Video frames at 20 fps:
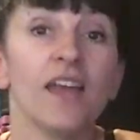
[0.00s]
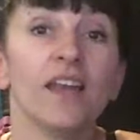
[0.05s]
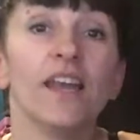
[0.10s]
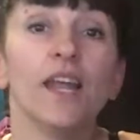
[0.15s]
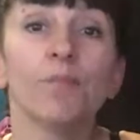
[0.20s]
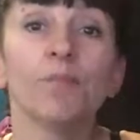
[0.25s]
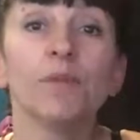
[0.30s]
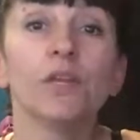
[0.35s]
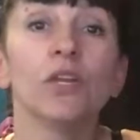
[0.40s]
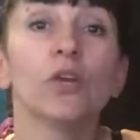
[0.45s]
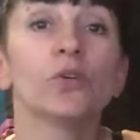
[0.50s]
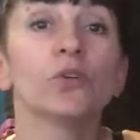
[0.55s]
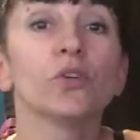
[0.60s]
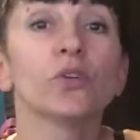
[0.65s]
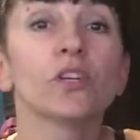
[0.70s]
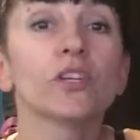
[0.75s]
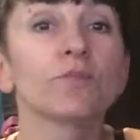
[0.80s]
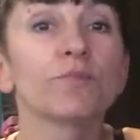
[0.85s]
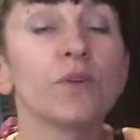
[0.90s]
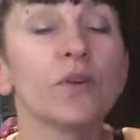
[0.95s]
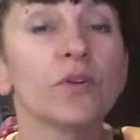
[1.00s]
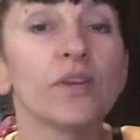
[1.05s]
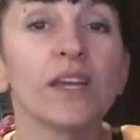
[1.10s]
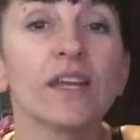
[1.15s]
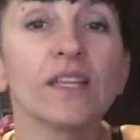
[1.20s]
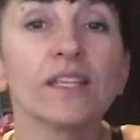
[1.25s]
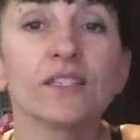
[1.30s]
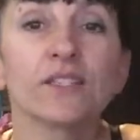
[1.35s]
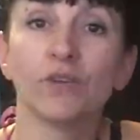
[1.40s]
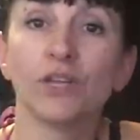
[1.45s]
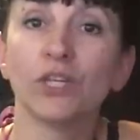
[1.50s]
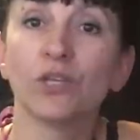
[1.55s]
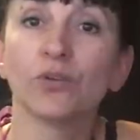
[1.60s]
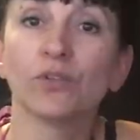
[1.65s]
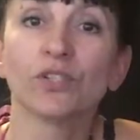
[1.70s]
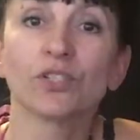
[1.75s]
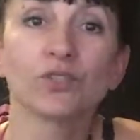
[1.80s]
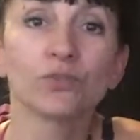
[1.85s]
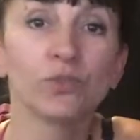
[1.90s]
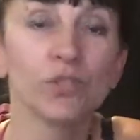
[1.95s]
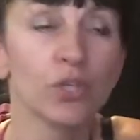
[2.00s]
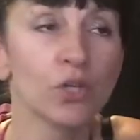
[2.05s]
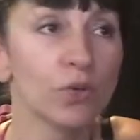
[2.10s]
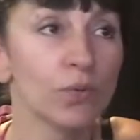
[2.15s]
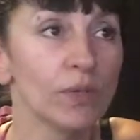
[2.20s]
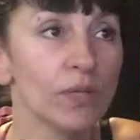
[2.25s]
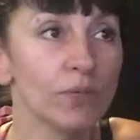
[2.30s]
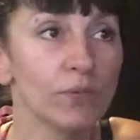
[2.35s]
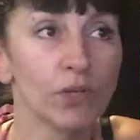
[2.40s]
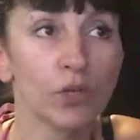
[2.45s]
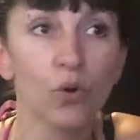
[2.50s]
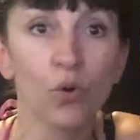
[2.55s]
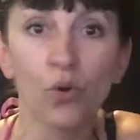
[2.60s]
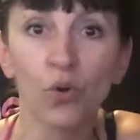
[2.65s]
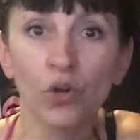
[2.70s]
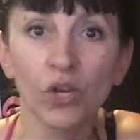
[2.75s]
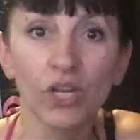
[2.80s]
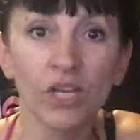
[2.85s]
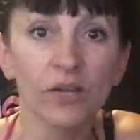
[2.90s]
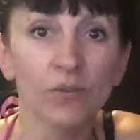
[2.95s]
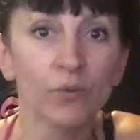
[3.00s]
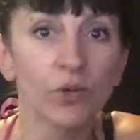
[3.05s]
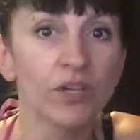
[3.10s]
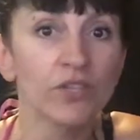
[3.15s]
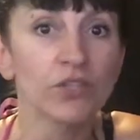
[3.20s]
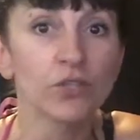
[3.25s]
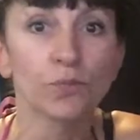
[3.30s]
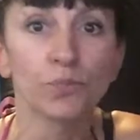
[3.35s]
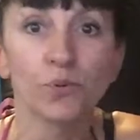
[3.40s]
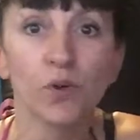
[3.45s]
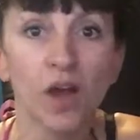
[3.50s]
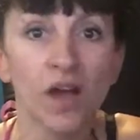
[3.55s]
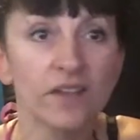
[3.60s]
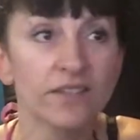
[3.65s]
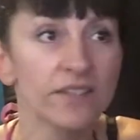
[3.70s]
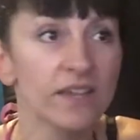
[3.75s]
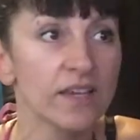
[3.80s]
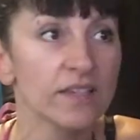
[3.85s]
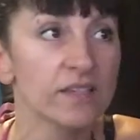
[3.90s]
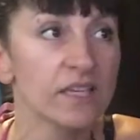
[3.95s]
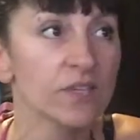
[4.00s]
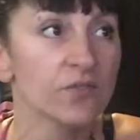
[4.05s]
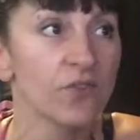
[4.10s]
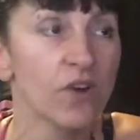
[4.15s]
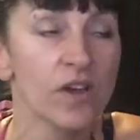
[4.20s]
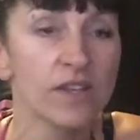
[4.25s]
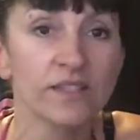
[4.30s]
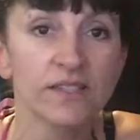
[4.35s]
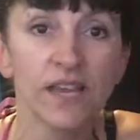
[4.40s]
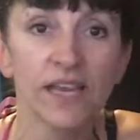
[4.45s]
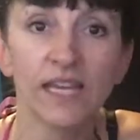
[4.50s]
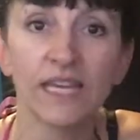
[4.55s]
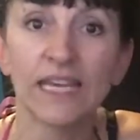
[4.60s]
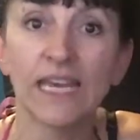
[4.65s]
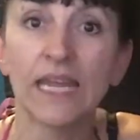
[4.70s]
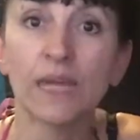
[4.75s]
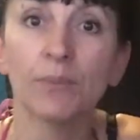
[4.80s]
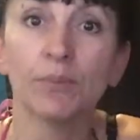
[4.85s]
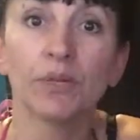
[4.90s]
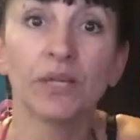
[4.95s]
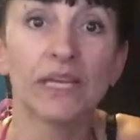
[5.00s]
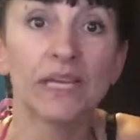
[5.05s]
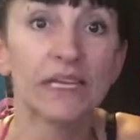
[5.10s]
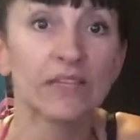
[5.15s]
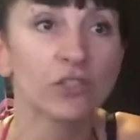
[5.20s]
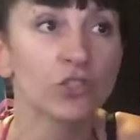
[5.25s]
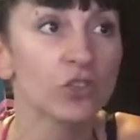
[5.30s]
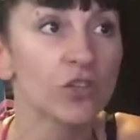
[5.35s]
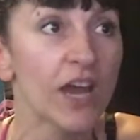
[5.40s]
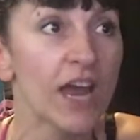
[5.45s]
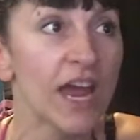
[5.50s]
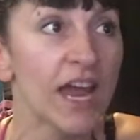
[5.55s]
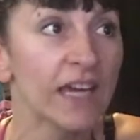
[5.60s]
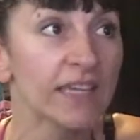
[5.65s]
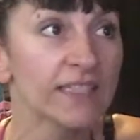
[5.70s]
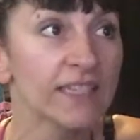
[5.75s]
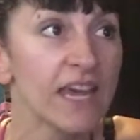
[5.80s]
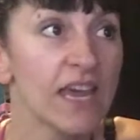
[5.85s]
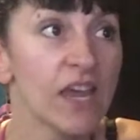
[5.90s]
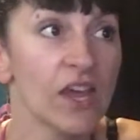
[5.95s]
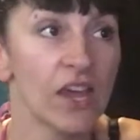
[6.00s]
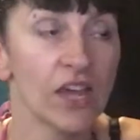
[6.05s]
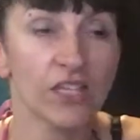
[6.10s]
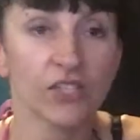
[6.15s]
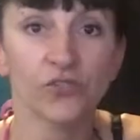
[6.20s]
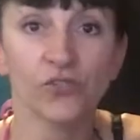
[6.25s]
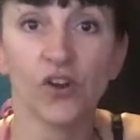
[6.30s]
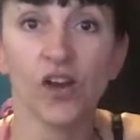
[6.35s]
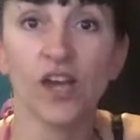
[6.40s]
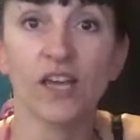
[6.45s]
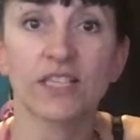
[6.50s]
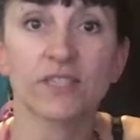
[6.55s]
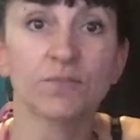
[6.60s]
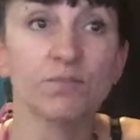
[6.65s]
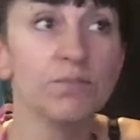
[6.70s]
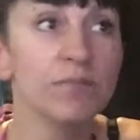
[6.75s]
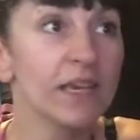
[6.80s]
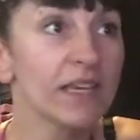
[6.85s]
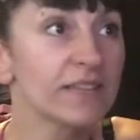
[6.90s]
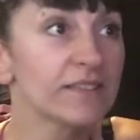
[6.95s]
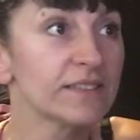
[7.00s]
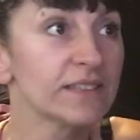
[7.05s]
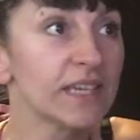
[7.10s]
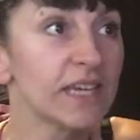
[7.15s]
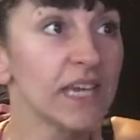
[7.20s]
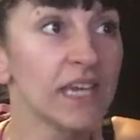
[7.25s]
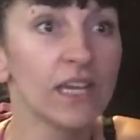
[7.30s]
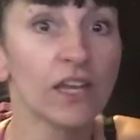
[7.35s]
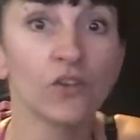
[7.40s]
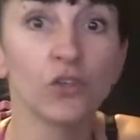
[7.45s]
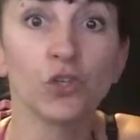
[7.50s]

Let me know your experience when you're in the studio, when you're recording. What is your process as far as like labeling tracks, as far as mixing?